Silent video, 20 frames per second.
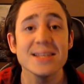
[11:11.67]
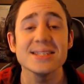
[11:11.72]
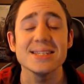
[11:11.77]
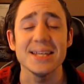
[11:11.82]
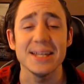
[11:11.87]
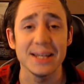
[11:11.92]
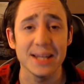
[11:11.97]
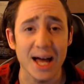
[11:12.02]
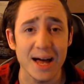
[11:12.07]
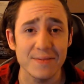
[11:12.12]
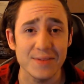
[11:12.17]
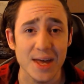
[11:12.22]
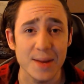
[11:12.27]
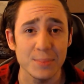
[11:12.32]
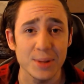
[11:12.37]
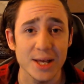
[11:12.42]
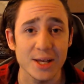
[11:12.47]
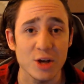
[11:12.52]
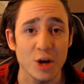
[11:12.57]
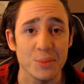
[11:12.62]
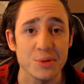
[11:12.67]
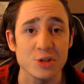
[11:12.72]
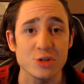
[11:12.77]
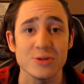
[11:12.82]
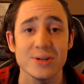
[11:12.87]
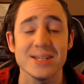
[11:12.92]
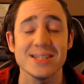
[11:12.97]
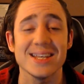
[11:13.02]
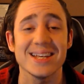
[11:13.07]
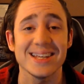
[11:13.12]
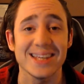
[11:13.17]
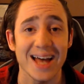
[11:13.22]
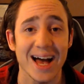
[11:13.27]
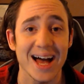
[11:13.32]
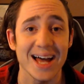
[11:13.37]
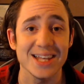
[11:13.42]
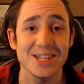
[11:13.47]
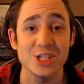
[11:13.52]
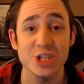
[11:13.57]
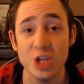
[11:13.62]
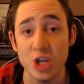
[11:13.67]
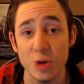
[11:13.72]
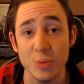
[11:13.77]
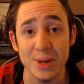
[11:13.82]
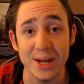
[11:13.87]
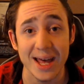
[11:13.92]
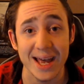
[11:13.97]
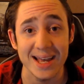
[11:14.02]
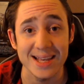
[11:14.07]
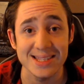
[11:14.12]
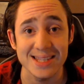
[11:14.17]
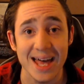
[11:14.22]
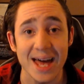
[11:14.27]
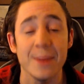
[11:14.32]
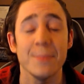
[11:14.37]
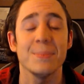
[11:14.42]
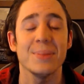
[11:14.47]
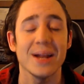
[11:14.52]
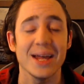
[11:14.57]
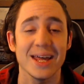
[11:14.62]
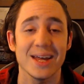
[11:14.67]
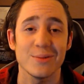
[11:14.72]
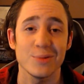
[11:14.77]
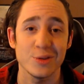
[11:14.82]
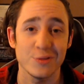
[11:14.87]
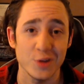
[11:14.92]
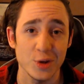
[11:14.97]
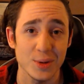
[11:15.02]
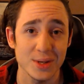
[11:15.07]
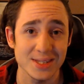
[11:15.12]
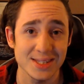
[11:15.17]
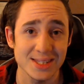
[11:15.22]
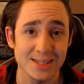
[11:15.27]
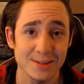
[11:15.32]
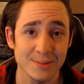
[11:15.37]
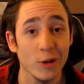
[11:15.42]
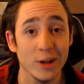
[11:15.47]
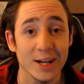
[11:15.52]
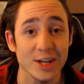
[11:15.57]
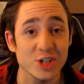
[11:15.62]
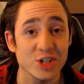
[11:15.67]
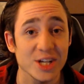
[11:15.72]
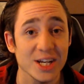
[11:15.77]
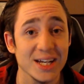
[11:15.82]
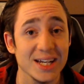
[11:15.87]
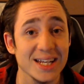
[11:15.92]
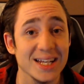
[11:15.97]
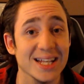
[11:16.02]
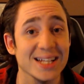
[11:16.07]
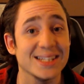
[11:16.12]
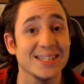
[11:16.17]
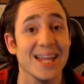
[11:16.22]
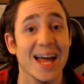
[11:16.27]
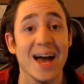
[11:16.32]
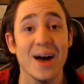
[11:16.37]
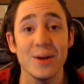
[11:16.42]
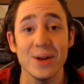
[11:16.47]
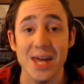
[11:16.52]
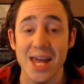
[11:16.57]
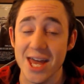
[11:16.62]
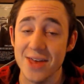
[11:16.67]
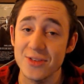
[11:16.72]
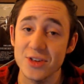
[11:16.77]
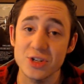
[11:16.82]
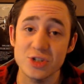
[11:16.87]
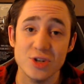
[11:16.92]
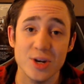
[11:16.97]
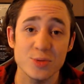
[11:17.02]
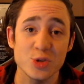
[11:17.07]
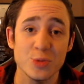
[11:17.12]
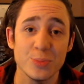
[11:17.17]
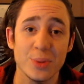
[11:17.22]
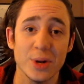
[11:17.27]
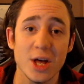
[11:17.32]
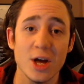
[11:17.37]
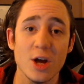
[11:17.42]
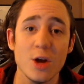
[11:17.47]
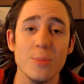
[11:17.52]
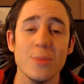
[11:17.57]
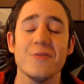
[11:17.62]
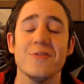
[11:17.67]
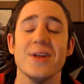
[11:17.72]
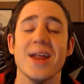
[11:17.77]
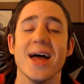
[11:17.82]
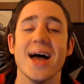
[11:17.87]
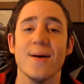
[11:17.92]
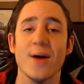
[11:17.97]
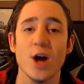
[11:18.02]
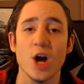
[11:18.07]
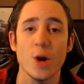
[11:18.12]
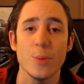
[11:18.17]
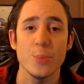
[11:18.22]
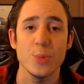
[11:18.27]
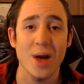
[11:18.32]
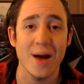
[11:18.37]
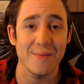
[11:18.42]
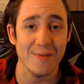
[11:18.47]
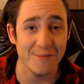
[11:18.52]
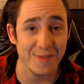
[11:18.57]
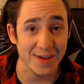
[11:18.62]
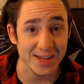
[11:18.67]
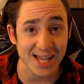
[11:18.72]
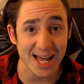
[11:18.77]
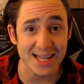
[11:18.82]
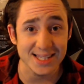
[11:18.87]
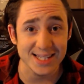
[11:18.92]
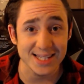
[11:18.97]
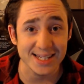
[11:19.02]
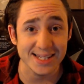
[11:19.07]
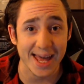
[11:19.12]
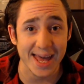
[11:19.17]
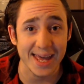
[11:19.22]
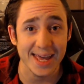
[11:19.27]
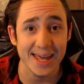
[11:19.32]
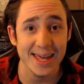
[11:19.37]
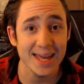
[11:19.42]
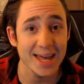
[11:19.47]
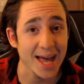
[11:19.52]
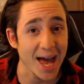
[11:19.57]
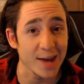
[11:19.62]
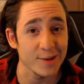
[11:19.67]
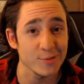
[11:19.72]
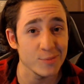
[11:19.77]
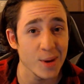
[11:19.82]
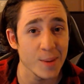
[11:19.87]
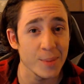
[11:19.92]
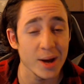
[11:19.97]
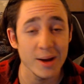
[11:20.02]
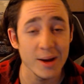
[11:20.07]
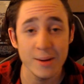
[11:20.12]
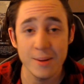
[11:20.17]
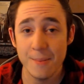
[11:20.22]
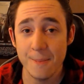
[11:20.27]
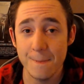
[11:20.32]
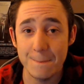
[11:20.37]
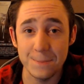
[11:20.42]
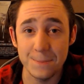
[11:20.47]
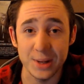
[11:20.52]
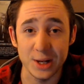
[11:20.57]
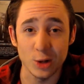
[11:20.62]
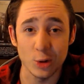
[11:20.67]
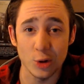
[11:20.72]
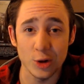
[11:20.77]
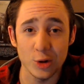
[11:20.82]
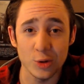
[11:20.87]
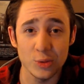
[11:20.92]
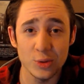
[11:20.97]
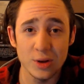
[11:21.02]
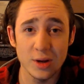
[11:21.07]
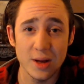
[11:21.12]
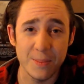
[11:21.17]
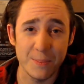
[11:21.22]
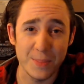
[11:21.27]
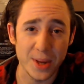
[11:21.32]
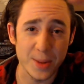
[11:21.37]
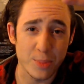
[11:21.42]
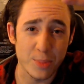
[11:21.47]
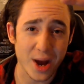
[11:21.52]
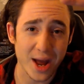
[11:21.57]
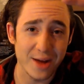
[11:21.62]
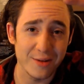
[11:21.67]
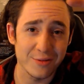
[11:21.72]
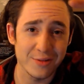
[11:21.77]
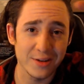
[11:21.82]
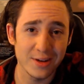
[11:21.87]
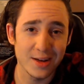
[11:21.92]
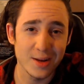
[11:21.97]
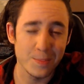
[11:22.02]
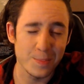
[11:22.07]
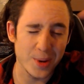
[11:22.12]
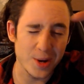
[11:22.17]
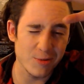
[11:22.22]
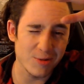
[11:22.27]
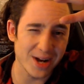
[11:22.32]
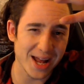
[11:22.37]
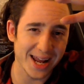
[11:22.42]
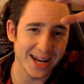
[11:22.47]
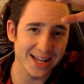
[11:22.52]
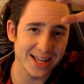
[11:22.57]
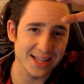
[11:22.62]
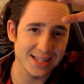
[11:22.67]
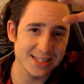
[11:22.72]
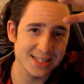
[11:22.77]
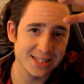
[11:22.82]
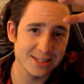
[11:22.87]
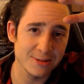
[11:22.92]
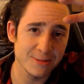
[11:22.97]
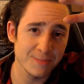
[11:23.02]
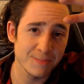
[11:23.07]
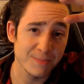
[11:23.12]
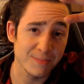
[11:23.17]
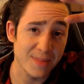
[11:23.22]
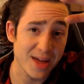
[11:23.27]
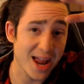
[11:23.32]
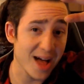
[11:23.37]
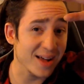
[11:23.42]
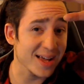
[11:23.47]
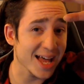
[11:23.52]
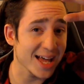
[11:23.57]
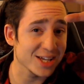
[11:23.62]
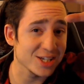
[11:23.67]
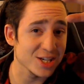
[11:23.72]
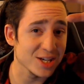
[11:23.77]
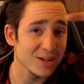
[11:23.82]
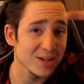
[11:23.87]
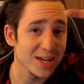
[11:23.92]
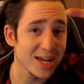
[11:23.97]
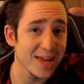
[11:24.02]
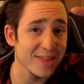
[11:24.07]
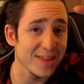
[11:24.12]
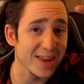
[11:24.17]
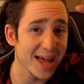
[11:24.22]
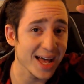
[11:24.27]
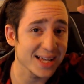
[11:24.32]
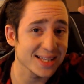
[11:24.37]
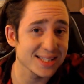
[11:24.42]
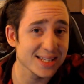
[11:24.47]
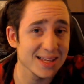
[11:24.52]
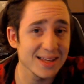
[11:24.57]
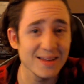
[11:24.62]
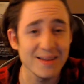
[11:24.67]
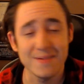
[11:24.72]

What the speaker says: see live gameplay commentaries, guides, Q&As, and playing with viewers. All the links you're going to need are down in the description below, but for now, I hope you have a fantastic day. And remember, be loyal, be brave, be relentless, and I'll catch you in the next